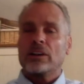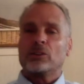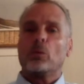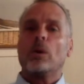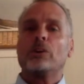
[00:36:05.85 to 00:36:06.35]
it's
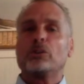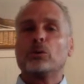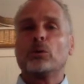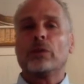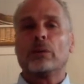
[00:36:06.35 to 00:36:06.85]
one
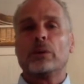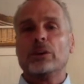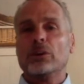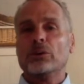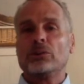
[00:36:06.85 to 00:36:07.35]
tool that we
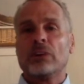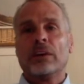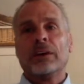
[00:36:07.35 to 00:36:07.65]
use.